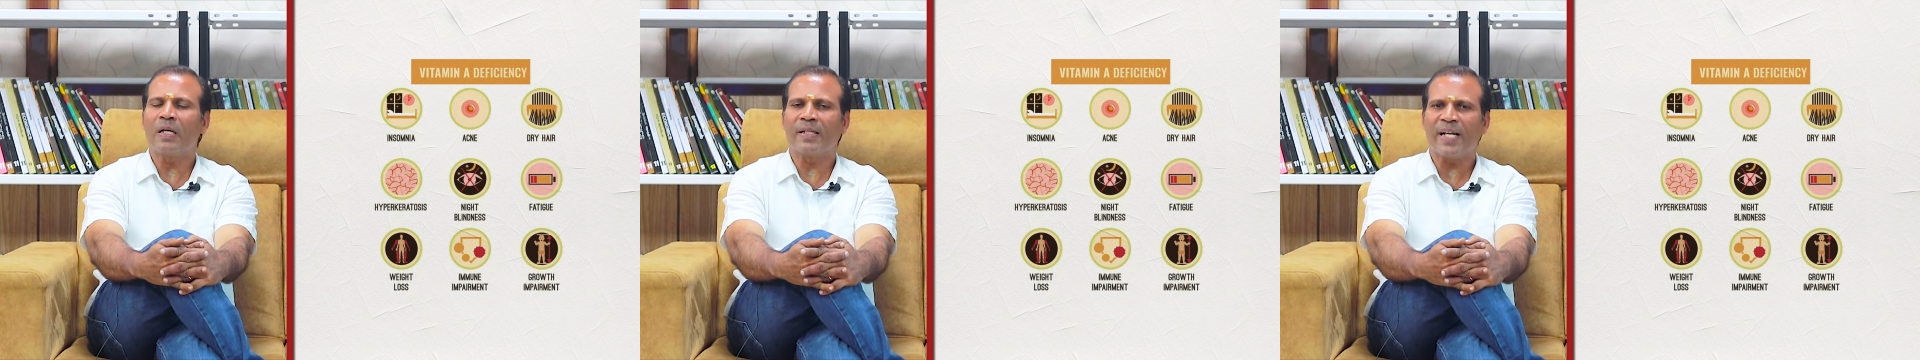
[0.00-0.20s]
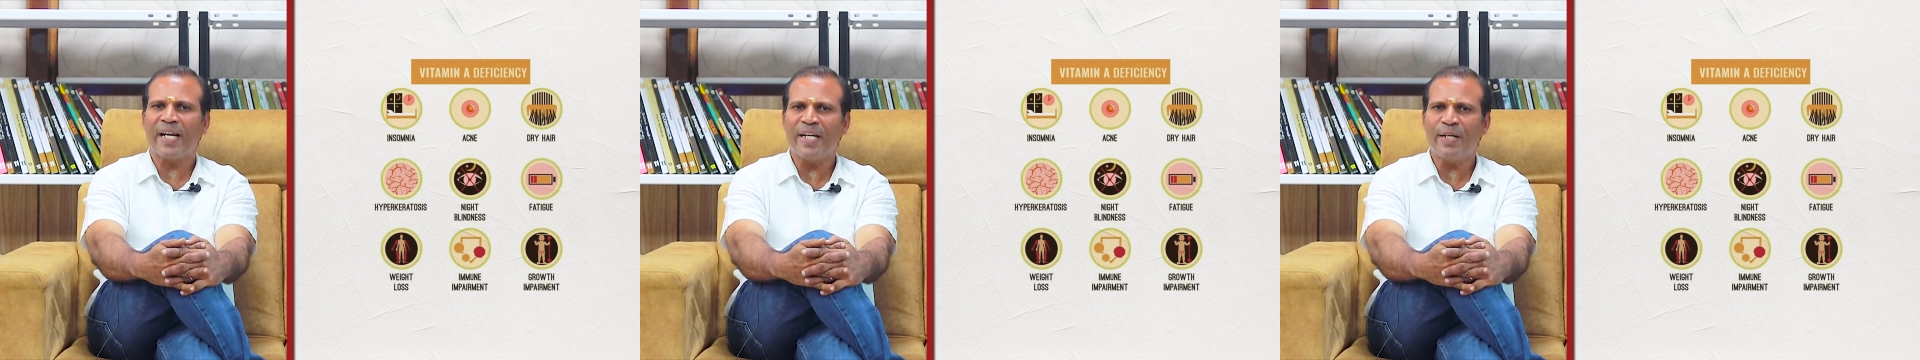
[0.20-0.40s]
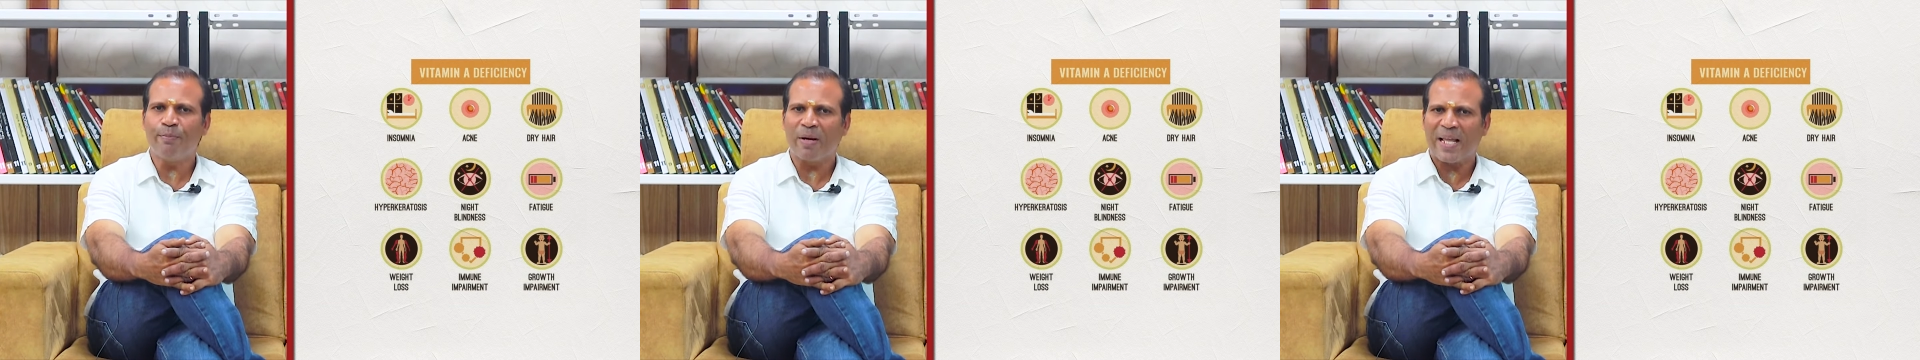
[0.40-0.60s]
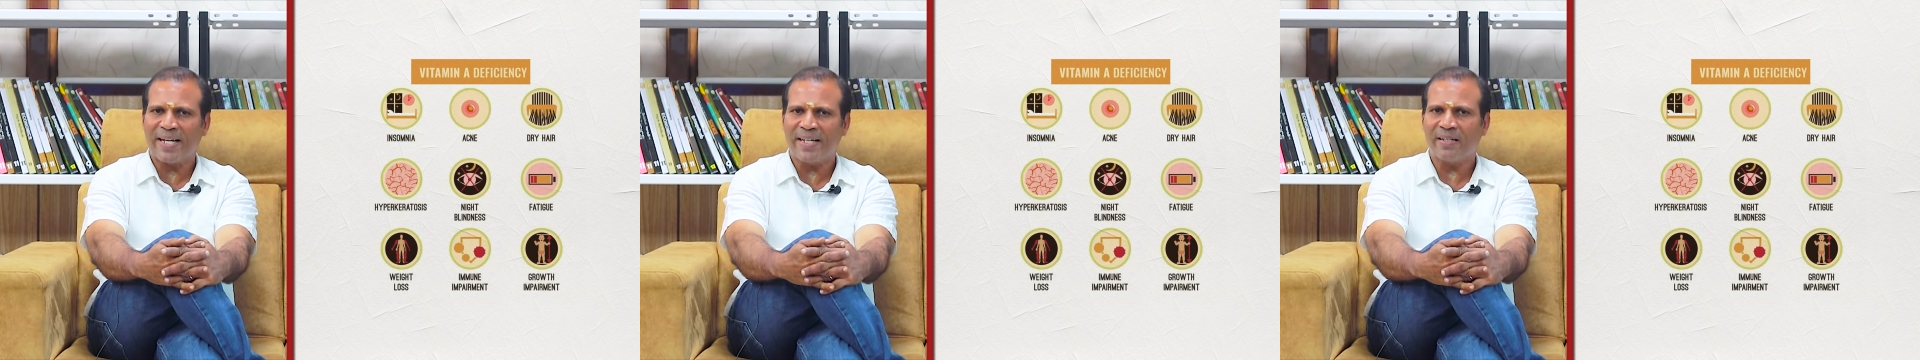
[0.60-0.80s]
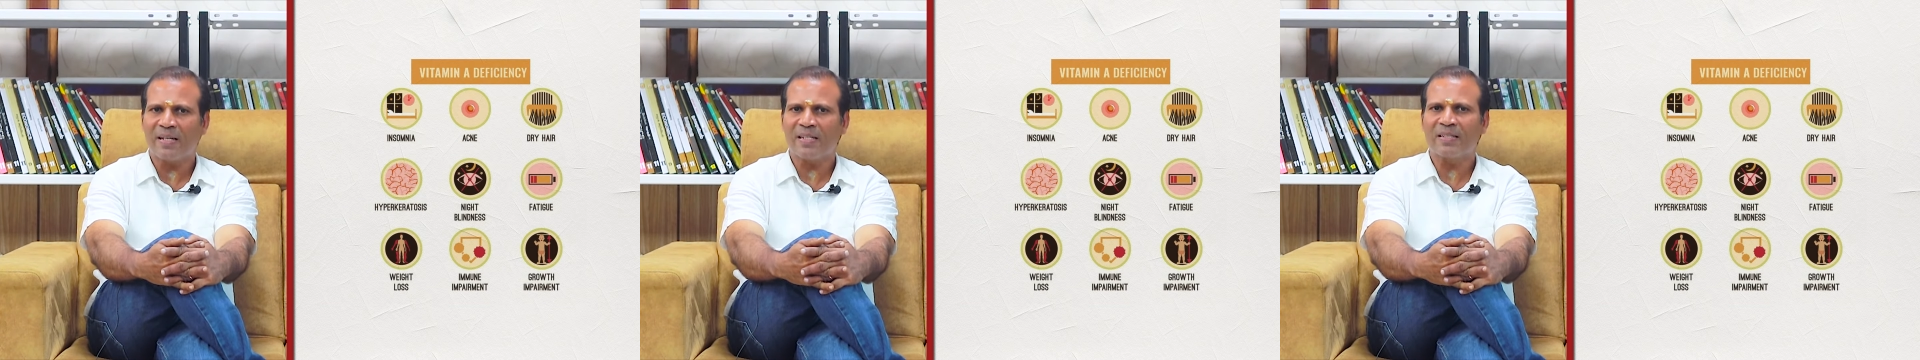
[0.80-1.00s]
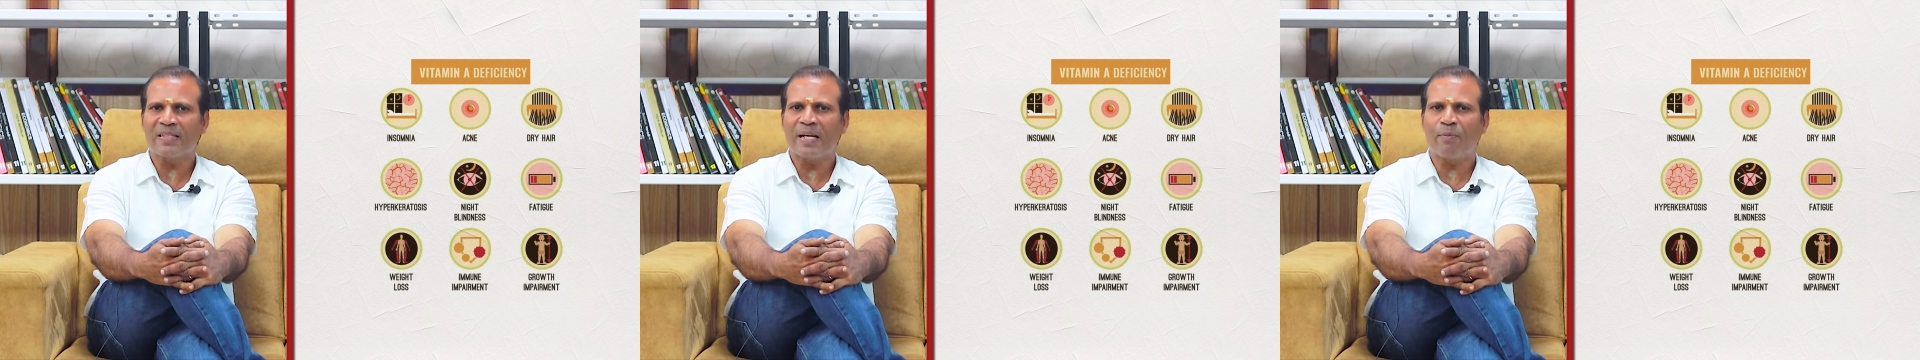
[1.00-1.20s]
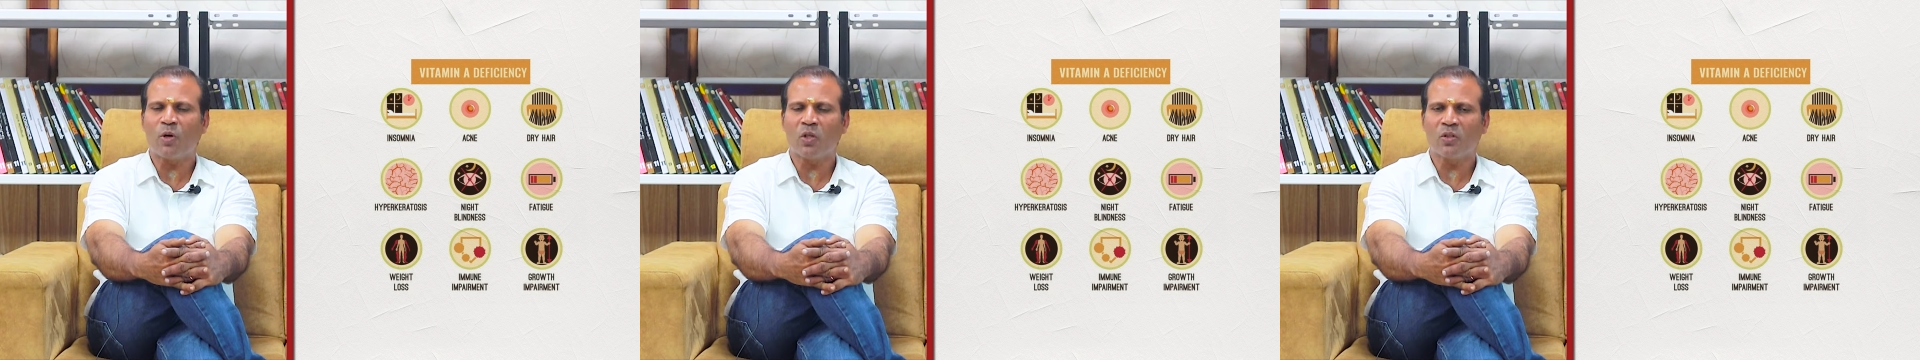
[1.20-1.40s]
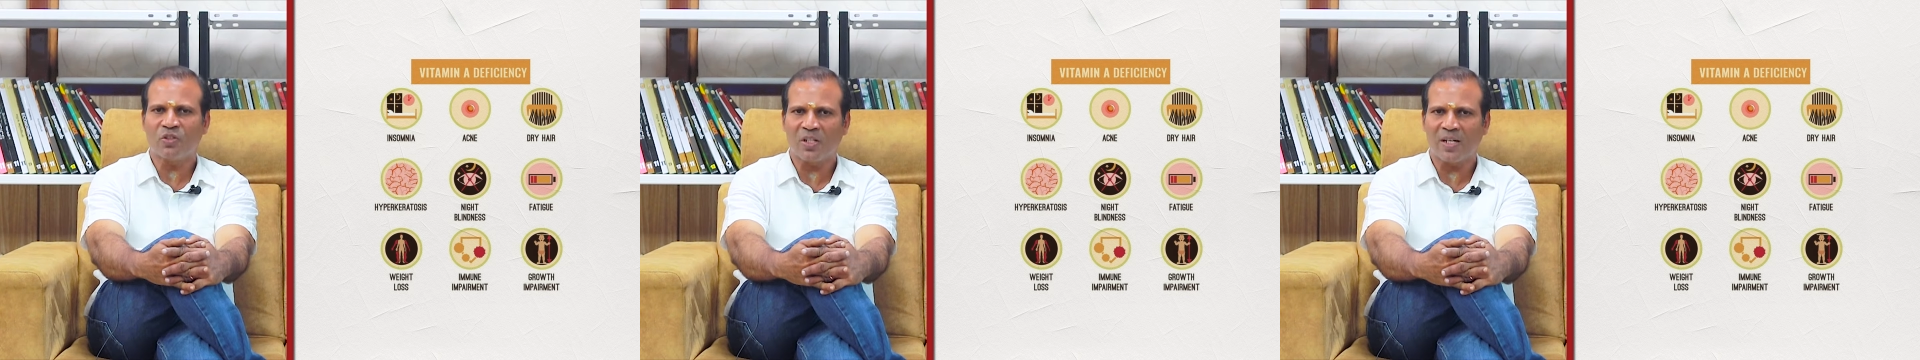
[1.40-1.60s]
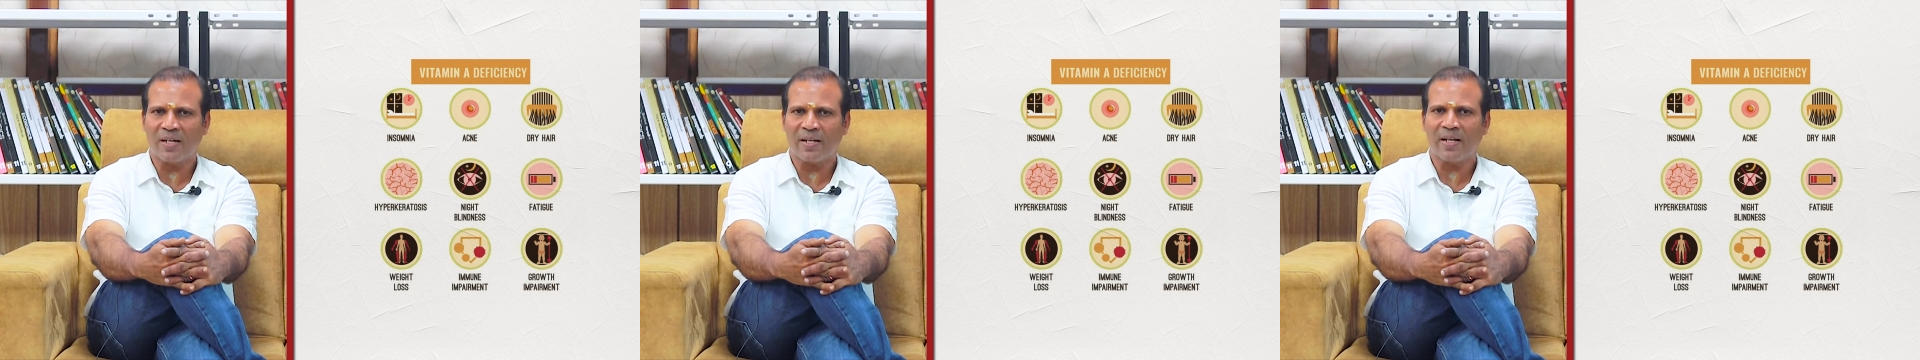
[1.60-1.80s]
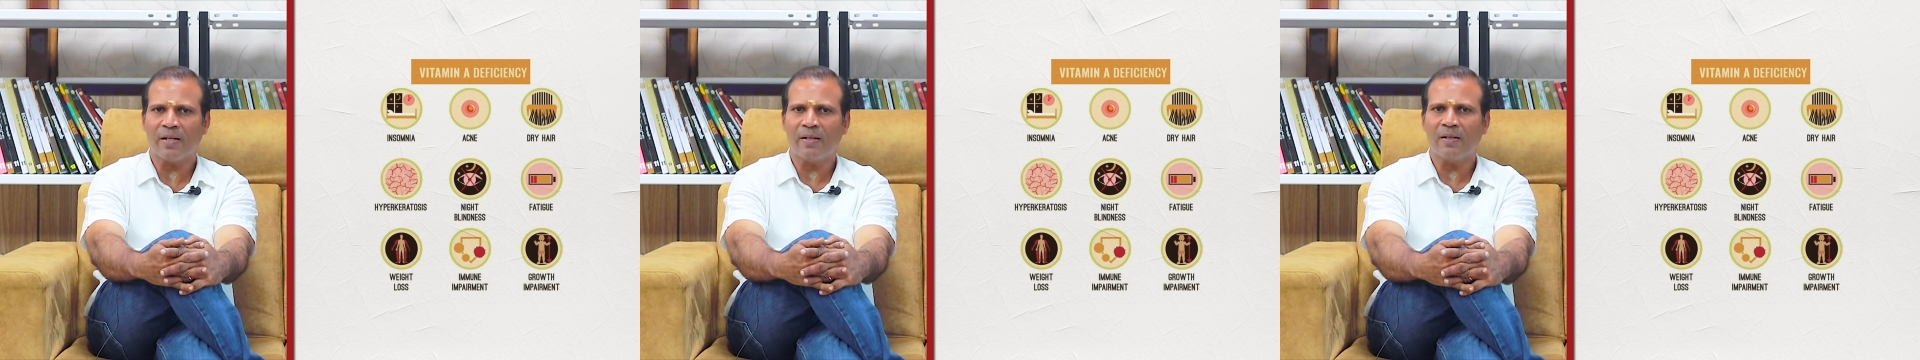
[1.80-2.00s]
night blindness among
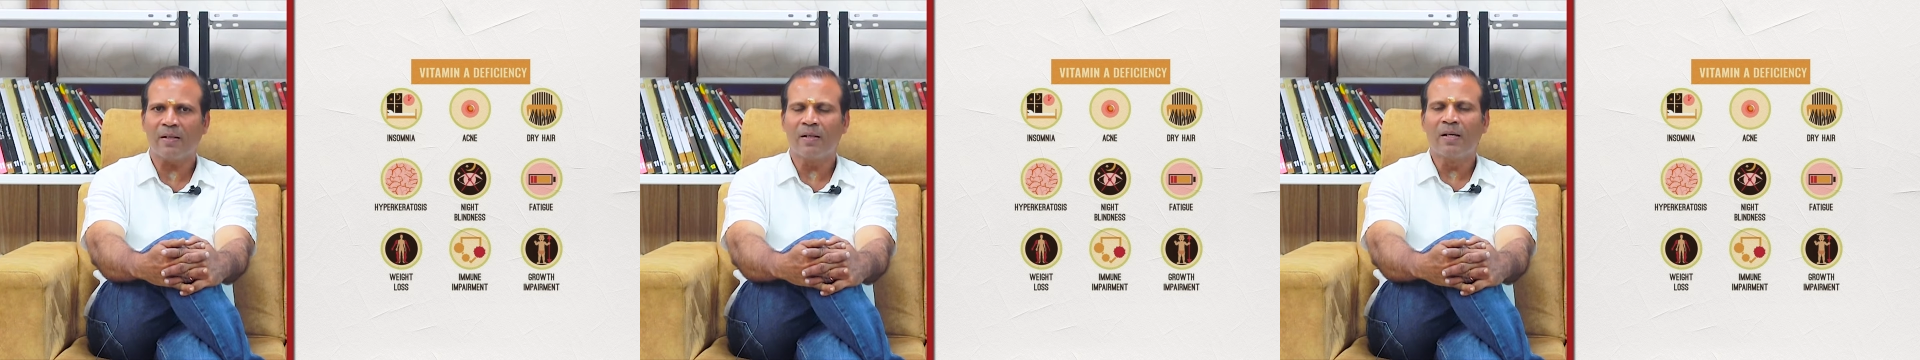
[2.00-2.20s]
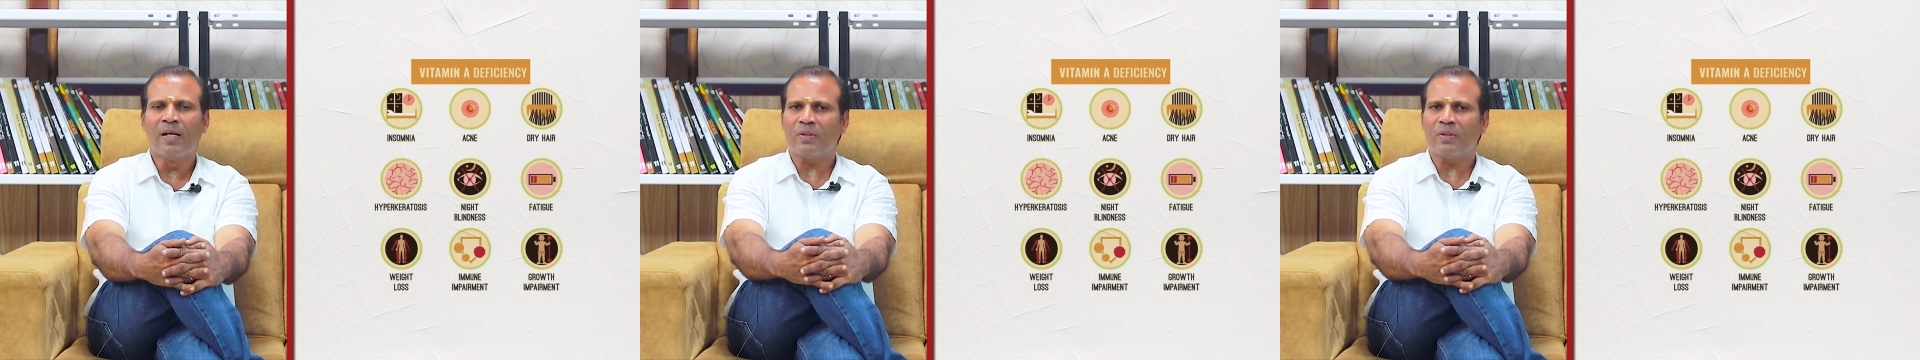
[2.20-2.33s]
children.